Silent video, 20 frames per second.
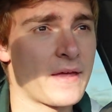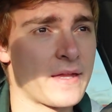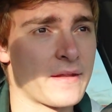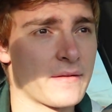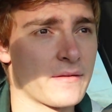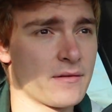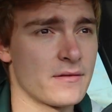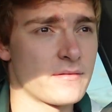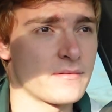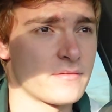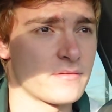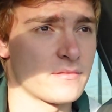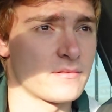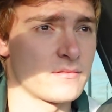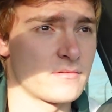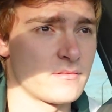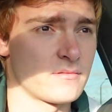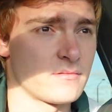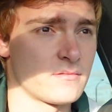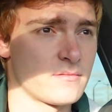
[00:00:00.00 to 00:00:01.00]
that
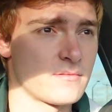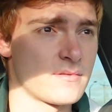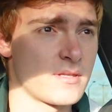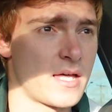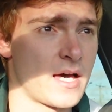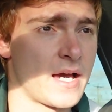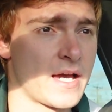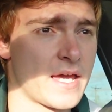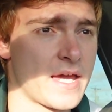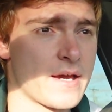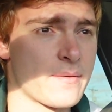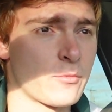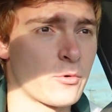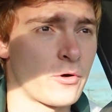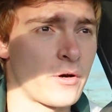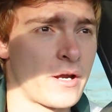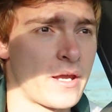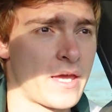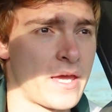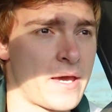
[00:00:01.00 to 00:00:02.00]
I am
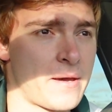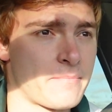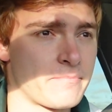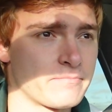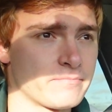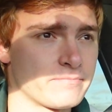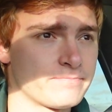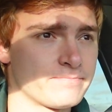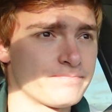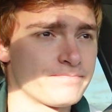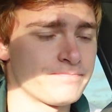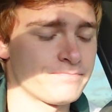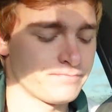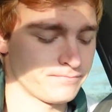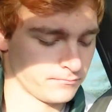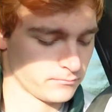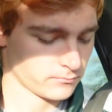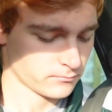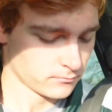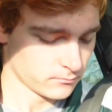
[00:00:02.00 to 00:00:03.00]
where I am.
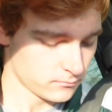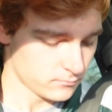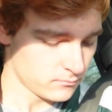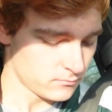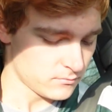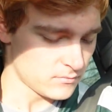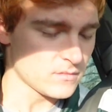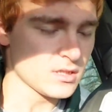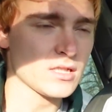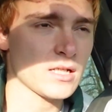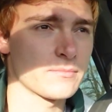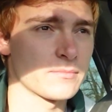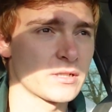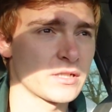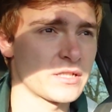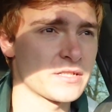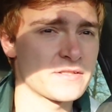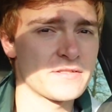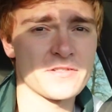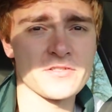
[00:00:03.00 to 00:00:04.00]
I'm going
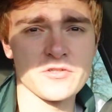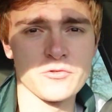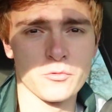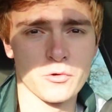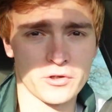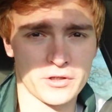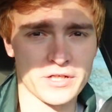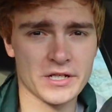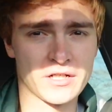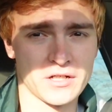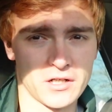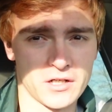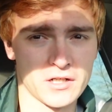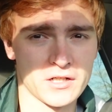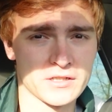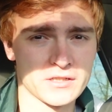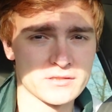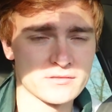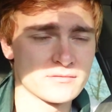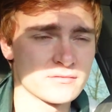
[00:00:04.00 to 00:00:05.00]
to continue working
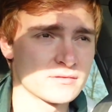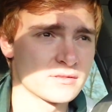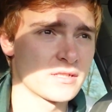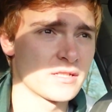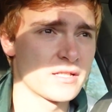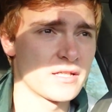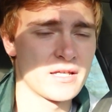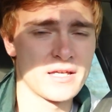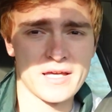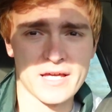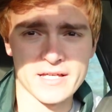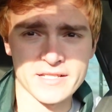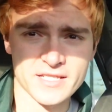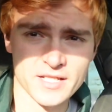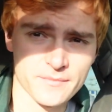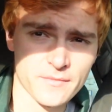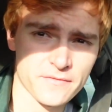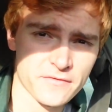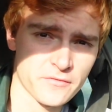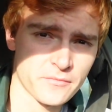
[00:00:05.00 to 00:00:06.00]
hard. As
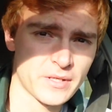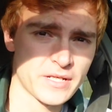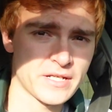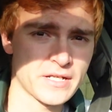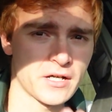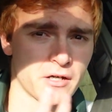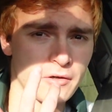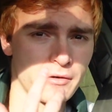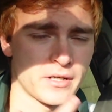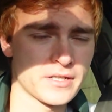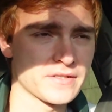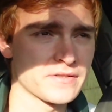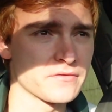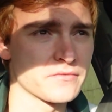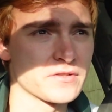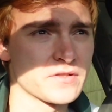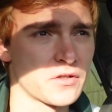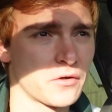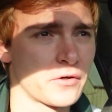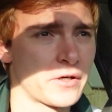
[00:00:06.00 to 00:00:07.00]
some of you may know, I
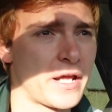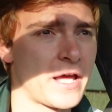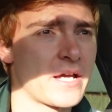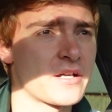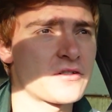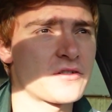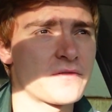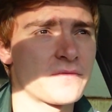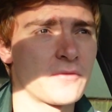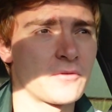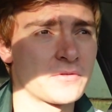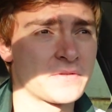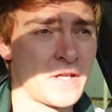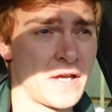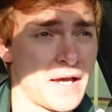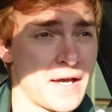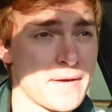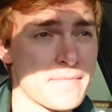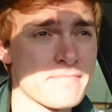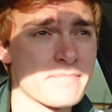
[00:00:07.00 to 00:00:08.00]
do DoorDash full
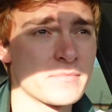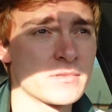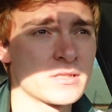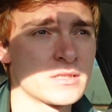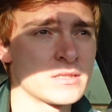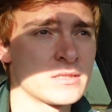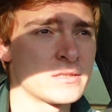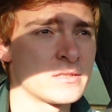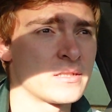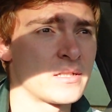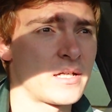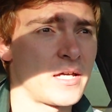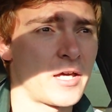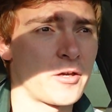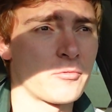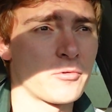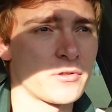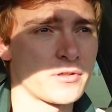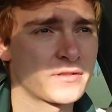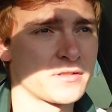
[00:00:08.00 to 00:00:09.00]
time.
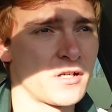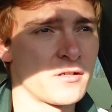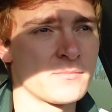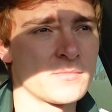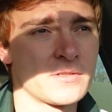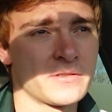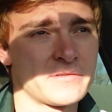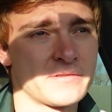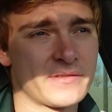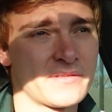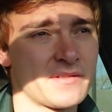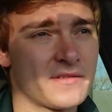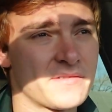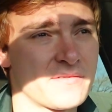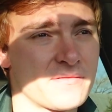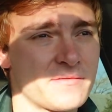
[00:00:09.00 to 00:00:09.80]
I worked almost